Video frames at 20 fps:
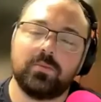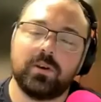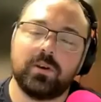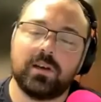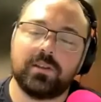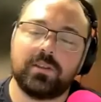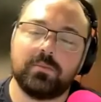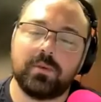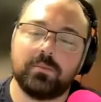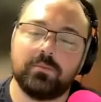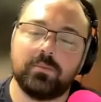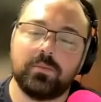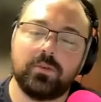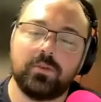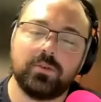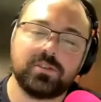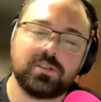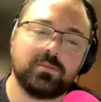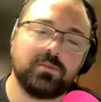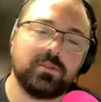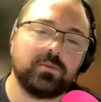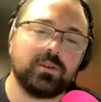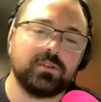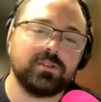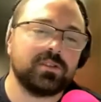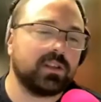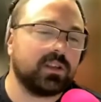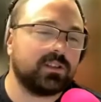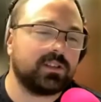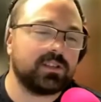are worth a bit more, some of the
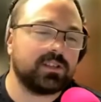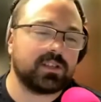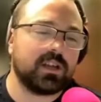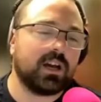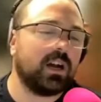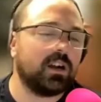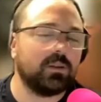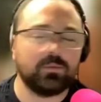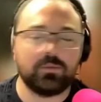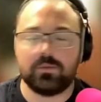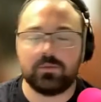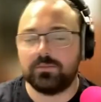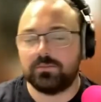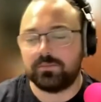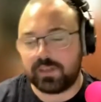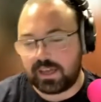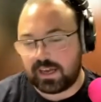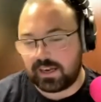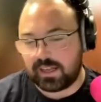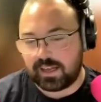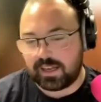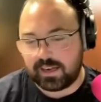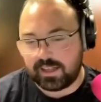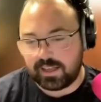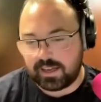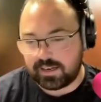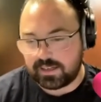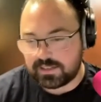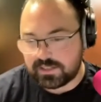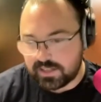ones that are desirable, yada yada
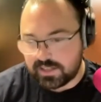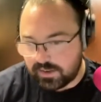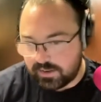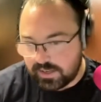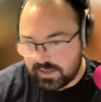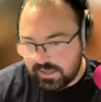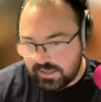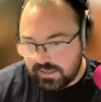yada. So